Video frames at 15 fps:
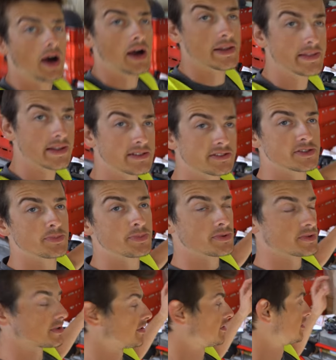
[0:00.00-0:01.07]
I tend to
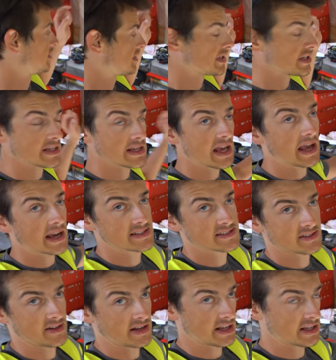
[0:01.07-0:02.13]
put on the
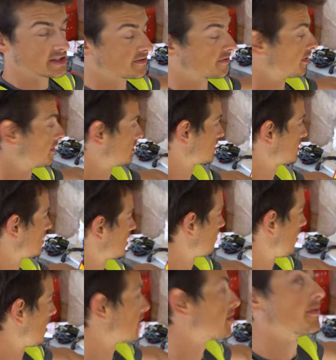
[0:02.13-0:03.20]
extra luggage
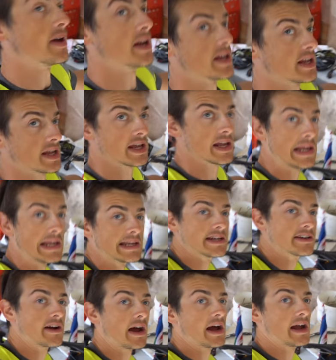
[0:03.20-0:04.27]
first. By the way,
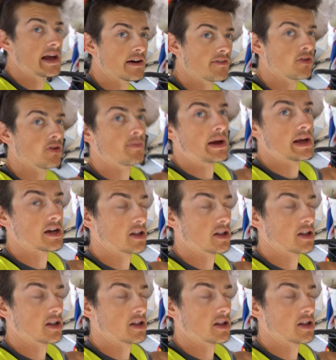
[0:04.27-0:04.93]
here I have all my